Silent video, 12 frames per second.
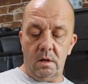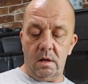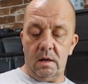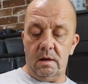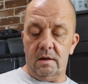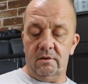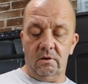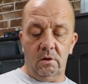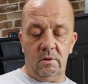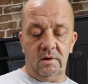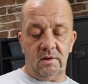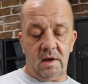And as
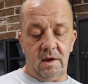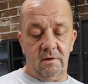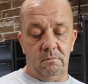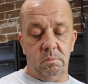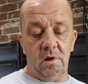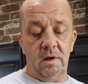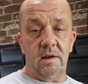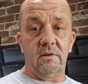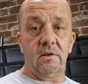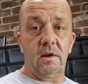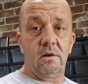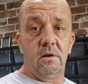always, I have plenty of
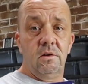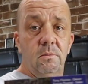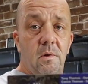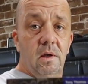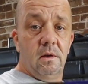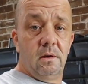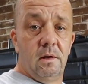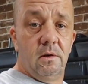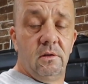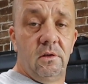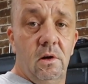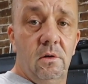stickers, but
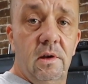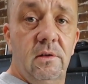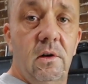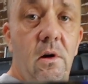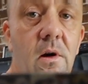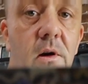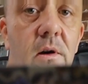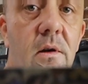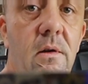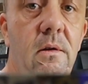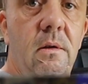here's Tony's card.